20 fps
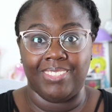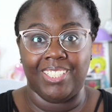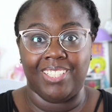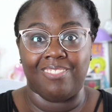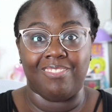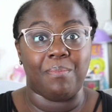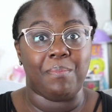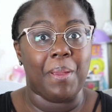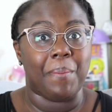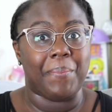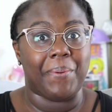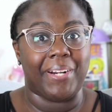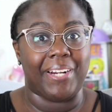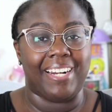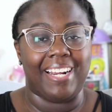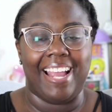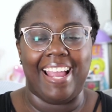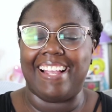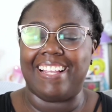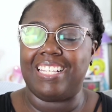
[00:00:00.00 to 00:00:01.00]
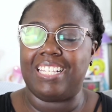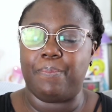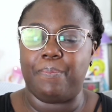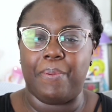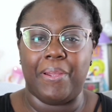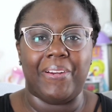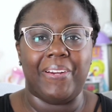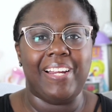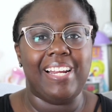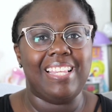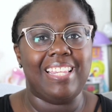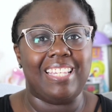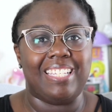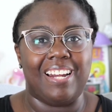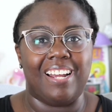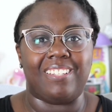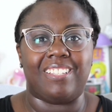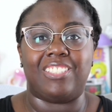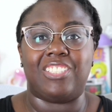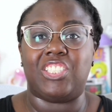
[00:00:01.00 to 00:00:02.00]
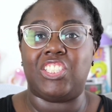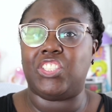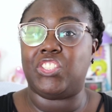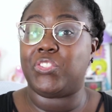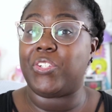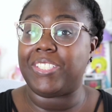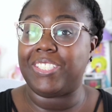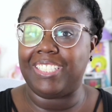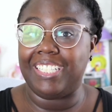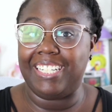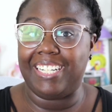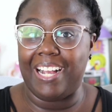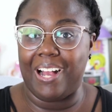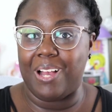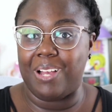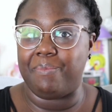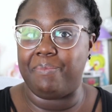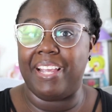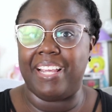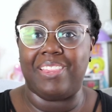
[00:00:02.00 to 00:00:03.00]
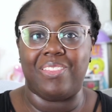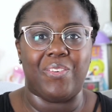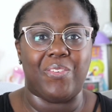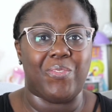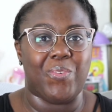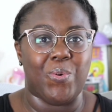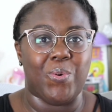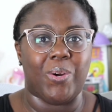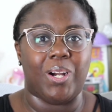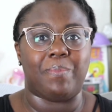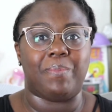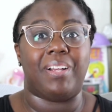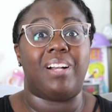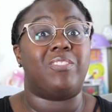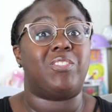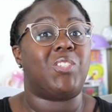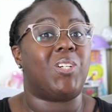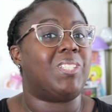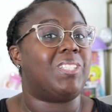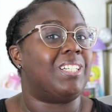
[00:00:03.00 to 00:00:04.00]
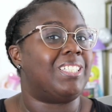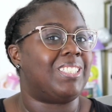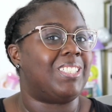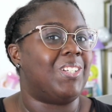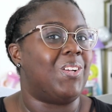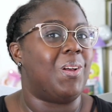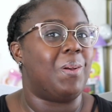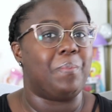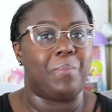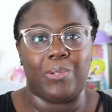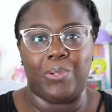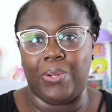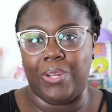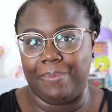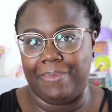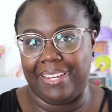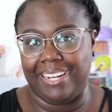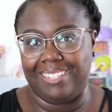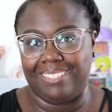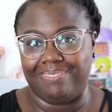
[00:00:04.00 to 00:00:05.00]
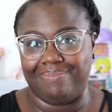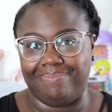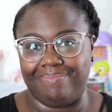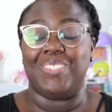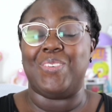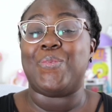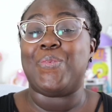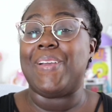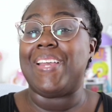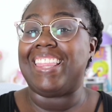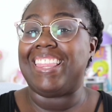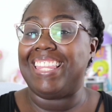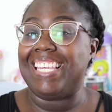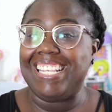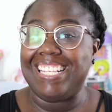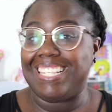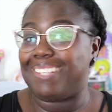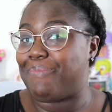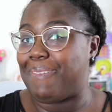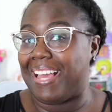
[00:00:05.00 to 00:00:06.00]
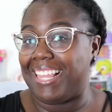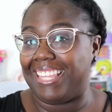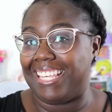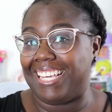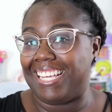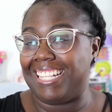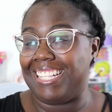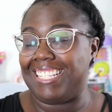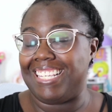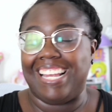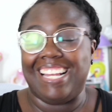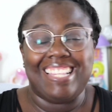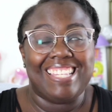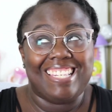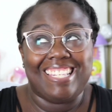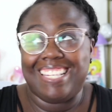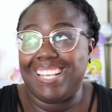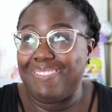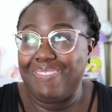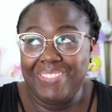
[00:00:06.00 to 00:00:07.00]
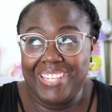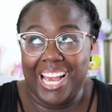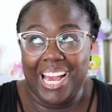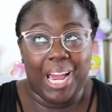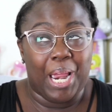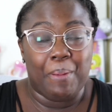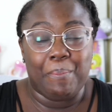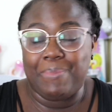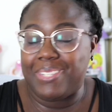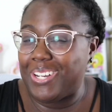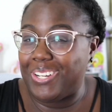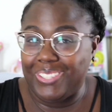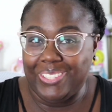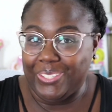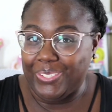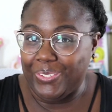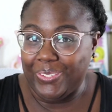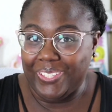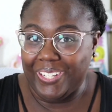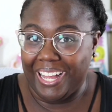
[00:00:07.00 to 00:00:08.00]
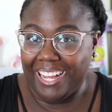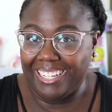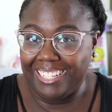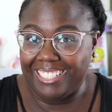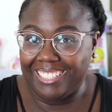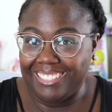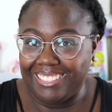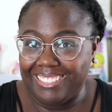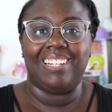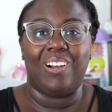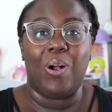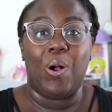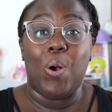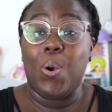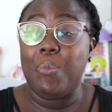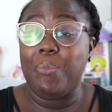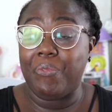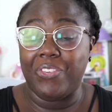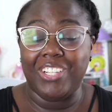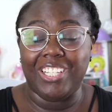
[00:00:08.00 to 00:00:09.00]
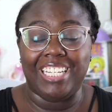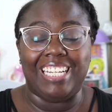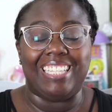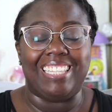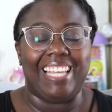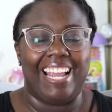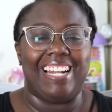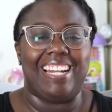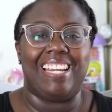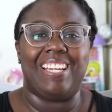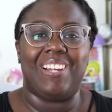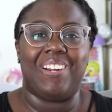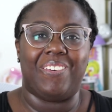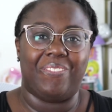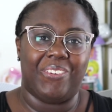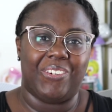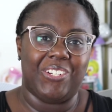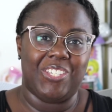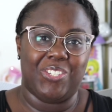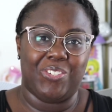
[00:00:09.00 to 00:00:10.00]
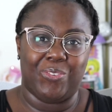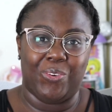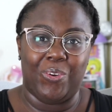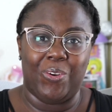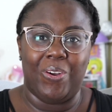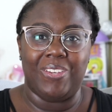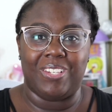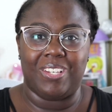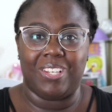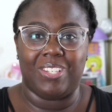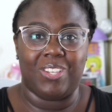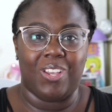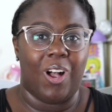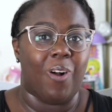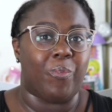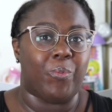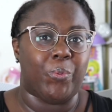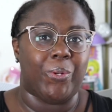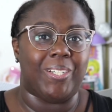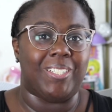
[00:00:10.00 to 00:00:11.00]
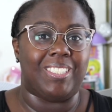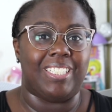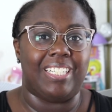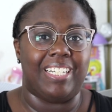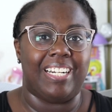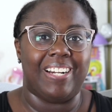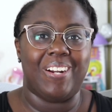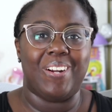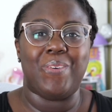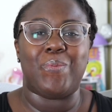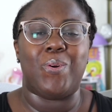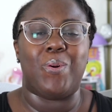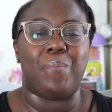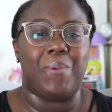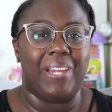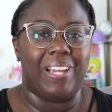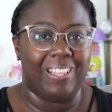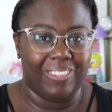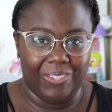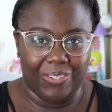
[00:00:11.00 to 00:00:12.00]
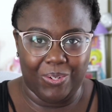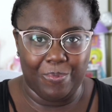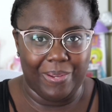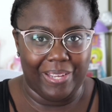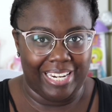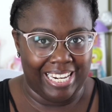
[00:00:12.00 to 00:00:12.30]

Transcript: Remember, experience doesn't strictly come in the form of traditional employment. With these methods and sometimes a little luck, hopefully landing your first role as a software engineer will be a little bit